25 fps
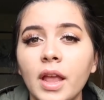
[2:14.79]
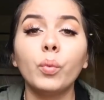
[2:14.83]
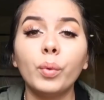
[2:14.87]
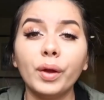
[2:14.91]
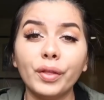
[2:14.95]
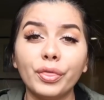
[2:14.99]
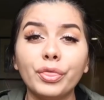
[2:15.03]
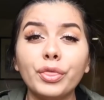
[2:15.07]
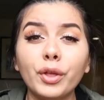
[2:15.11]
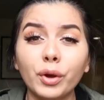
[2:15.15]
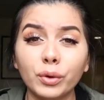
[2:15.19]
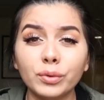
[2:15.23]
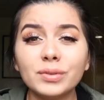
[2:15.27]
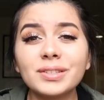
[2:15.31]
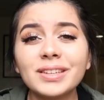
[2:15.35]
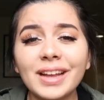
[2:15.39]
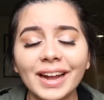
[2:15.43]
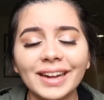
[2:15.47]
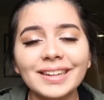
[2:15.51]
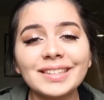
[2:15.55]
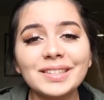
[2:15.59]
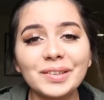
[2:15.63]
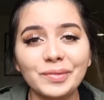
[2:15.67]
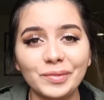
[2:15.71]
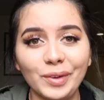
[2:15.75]
With those
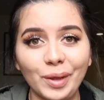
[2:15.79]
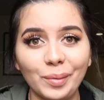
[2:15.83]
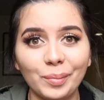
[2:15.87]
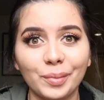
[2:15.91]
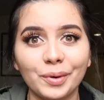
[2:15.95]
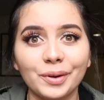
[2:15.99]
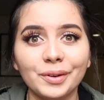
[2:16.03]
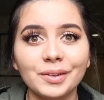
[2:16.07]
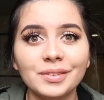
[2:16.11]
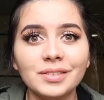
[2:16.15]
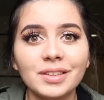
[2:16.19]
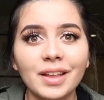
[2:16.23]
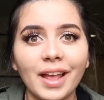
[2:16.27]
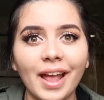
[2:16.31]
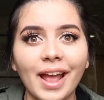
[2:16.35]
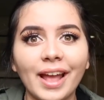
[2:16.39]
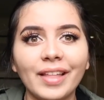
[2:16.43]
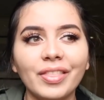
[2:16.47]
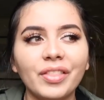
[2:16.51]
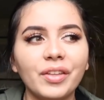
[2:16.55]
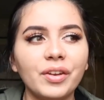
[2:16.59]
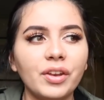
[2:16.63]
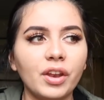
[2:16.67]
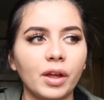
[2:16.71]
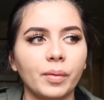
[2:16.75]
kinds of numbers
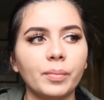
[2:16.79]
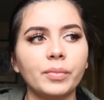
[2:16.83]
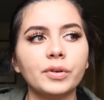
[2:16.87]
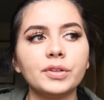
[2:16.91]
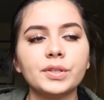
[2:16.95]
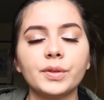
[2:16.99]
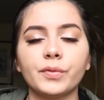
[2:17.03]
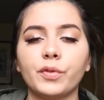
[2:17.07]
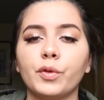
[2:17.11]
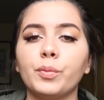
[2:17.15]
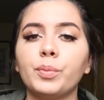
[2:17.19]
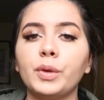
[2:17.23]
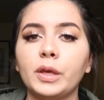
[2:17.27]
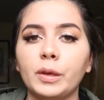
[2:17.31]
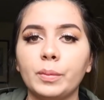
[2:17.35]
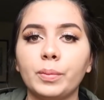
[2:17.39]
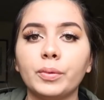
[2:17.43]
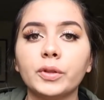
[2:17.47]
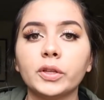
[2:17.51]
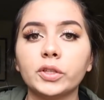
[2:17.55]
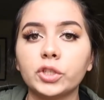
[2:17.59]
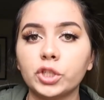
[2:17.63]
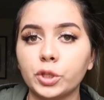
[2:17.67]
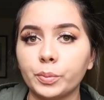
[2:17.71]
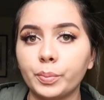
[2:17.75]
and the numbers of the
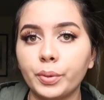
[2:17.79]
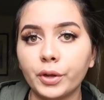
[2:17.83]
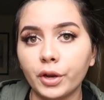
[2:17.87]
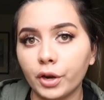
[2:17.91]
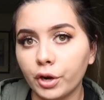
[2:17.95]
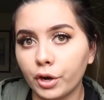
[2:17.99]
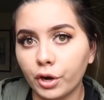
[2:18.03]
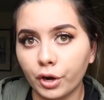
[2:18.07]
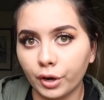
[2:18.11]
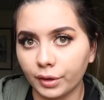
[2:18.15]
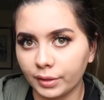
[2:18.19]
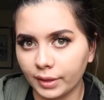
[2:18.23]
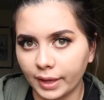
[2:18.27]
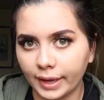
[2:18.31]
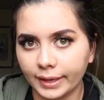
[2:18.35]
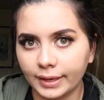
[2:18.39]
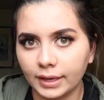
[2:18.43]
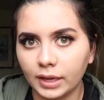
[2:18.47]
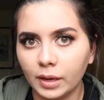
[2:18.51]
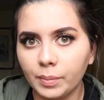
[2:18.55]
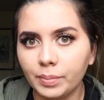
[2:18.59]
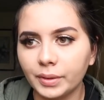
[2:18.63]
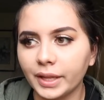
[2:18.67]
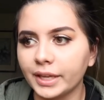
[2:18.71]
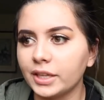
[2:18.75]
people that she put on her
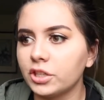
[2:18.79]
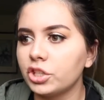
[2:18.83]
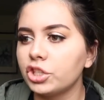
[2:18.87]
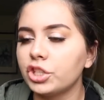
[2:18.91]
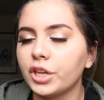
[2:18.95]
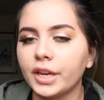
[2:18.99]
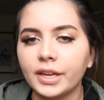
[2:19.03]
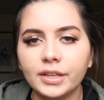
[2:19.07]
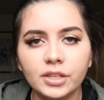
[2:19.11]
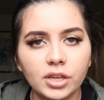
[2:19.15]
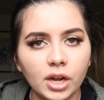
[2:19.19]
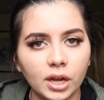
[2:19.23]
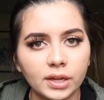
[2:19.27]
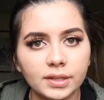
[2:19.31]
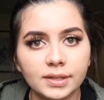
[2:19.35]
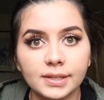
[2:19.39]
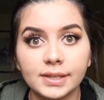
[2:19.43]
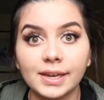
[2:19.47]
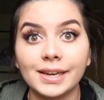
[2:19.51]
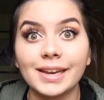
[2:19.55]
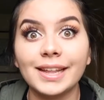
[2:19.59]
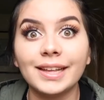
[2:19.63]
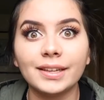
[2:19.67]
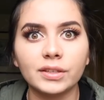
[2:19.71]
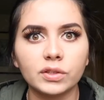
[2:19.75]
lineup, like Shane
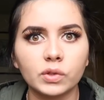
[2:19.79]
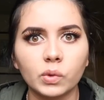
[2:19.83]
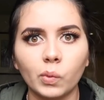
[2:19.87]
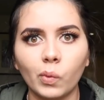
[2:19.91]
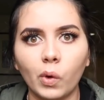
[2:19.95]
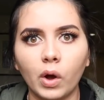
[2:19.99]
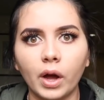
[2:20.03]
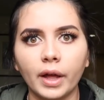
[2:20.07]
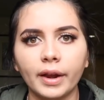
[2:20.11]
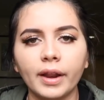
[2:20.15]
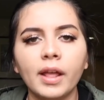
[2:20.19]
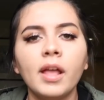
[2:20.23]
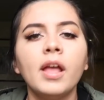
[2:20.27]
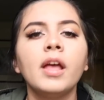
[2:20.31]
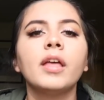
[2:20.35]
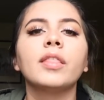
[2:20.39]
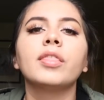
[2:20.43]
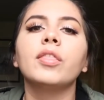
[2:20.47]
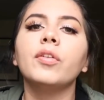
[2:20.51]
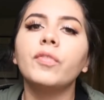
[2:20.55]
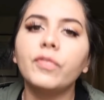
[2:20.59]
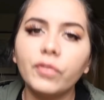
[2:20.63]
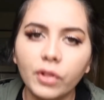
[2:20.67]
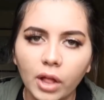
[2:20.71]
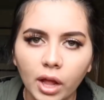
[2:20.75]
Dawson and his squad,
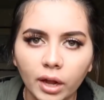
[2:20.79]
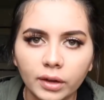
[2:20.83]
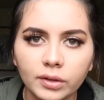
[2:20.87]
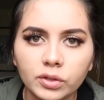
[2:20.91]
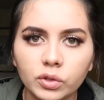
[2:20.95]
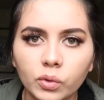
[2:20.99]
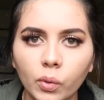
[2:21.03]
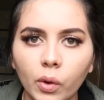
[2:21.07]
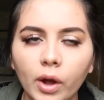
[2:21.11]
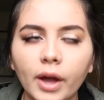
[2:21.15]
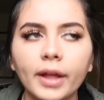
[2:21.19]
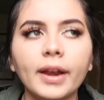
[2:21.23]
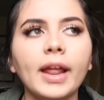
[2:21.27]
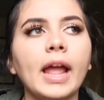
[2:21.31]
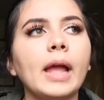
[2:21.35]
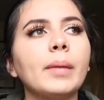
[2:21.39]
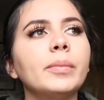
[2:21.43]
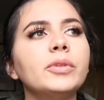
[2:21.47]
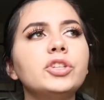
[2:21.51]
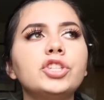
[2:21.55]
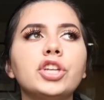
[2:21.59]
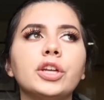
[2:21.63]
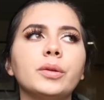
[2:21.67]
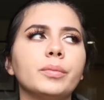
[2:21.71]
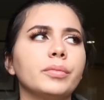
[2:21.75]
the Vlog Squad,
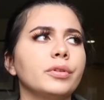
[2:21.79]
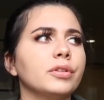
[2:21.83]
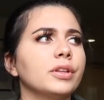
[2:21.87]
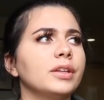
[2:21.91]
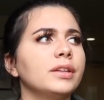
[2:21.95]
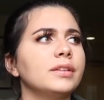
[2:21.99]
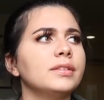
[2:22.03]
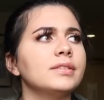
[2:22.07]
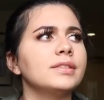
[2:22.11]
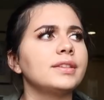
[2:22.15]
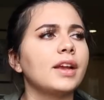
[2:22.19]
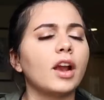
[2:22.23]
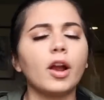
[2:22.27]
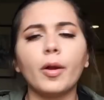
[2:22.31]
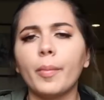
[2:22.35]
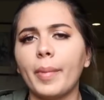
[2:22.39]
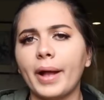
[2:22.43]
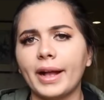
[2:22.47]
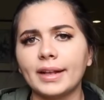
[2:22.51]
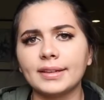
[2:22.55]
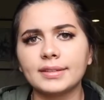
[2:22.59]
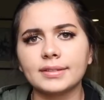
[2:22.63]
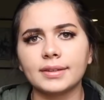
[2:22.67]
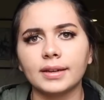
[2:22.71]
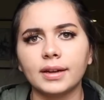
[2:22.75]
Emma Chamberlain, Sarah
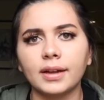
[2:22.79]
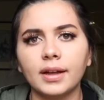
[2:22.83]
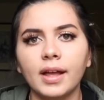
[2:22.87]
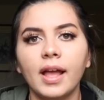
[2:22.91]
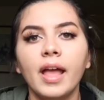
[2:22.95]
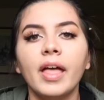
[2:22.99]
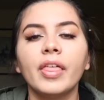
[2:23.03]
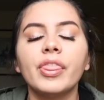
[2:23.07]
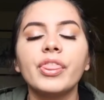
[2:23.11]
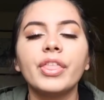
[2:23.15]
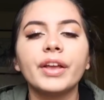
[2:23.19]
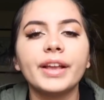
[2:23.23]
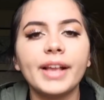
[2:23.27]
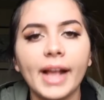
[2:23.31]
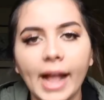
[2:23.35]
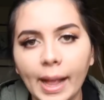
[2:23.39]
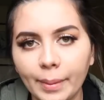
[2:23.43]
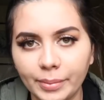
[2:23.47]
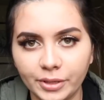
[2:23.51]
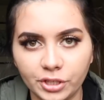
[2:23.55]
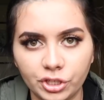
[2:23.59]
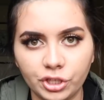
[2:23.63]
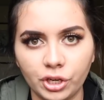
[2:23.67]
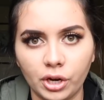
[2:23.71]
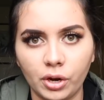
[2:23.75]
Baska, The
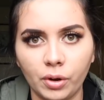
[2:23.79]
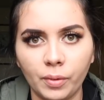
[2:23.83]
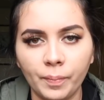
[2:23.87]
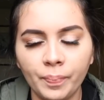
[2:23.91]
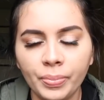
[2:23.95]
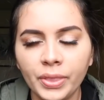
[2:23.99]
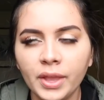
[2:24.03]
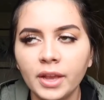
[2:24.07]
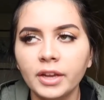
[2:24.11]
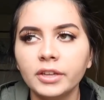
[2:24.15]
Gabby Show,